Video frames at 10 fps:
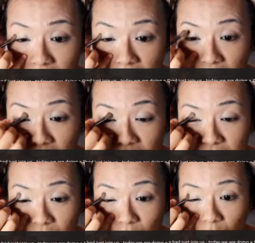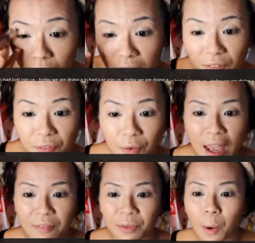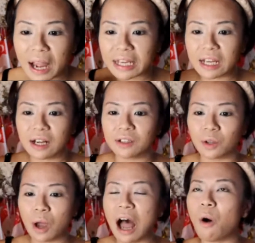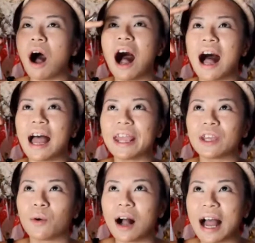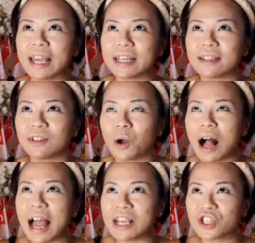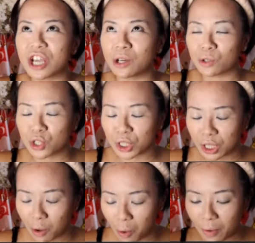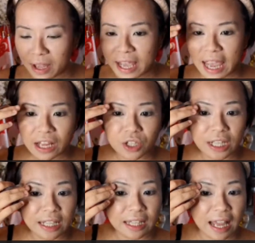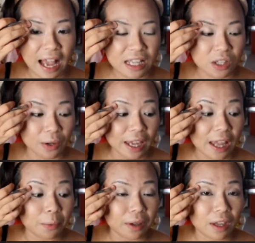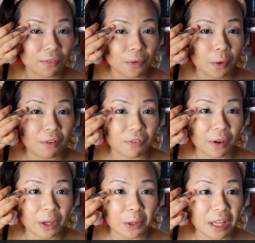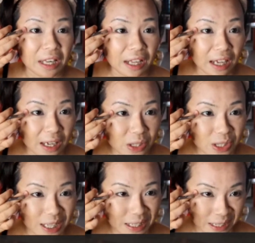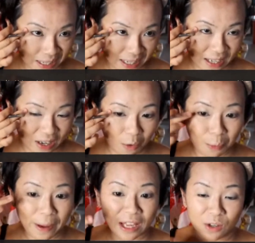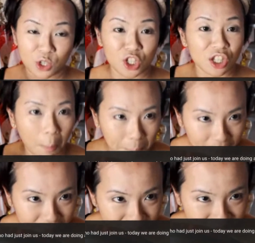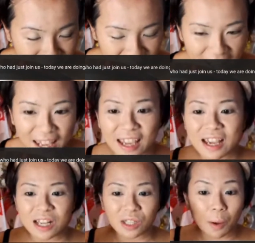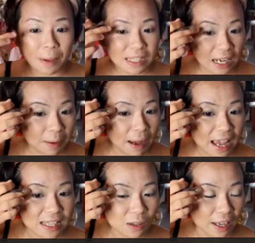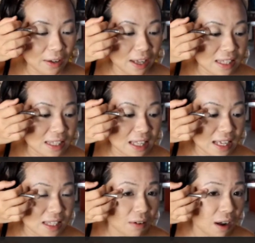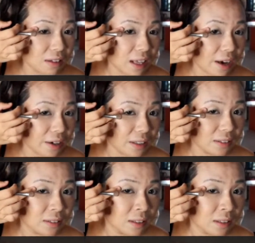Okay, so if you have no idea, know how high your eyeshadow should go, actually the eye socket will give you a very good indication of where you should stop. Okay, so basically my eye socket, you can see that it's around here.